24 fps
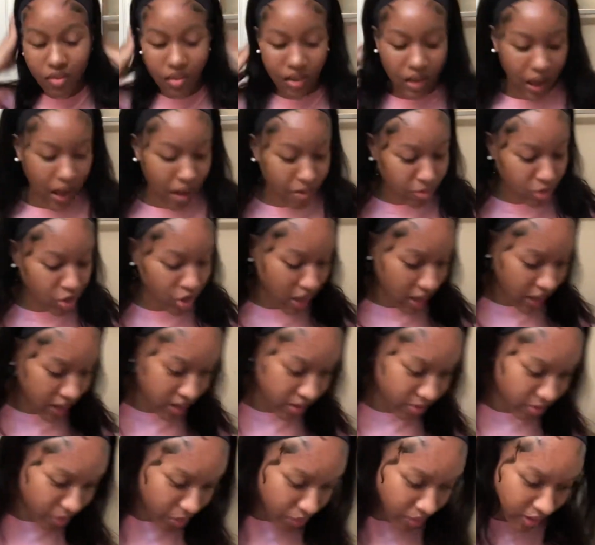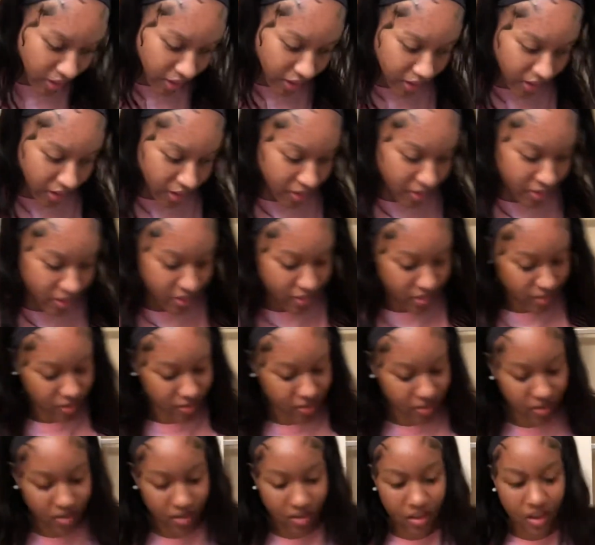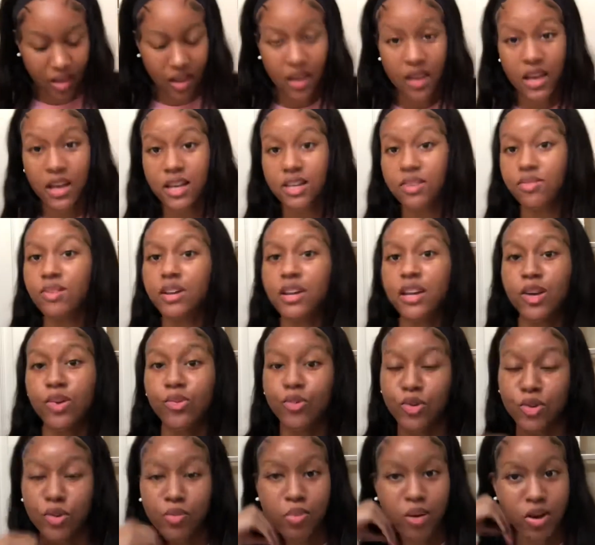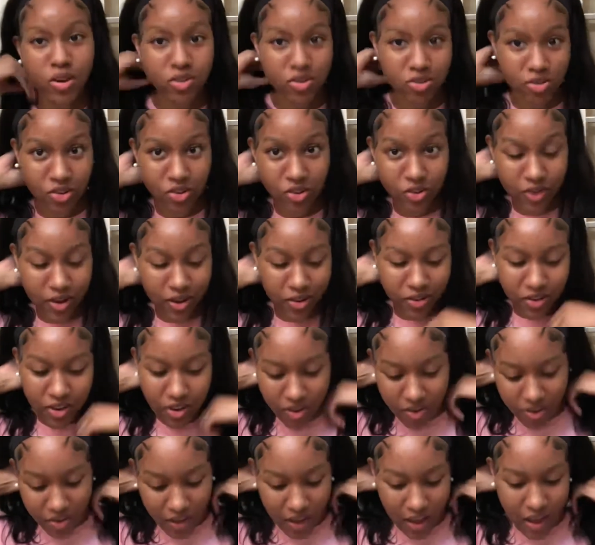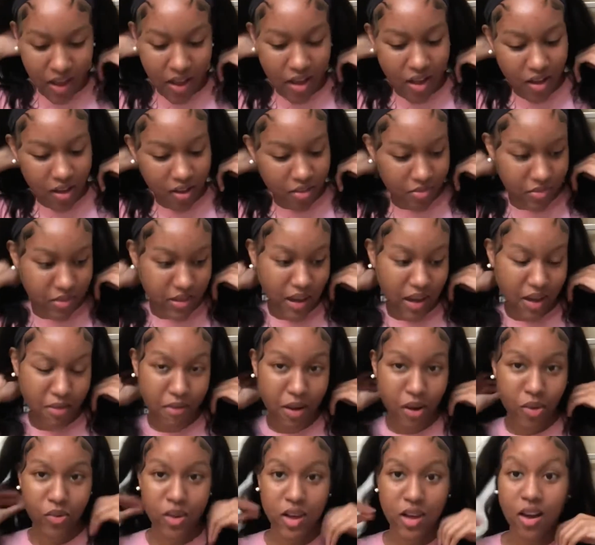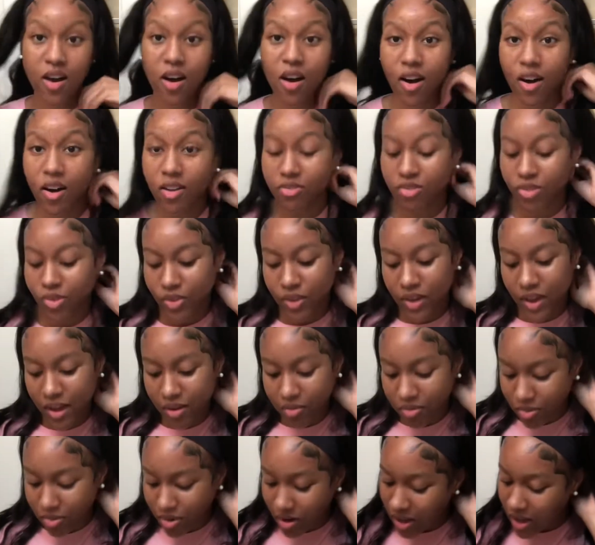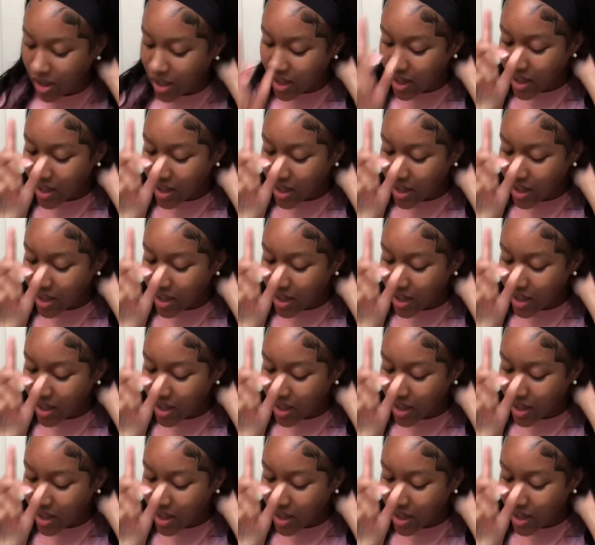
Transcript: I'm gonna try a different wig. It's gonna get real personal around here, okay? I'm gonna take my wig off on camera.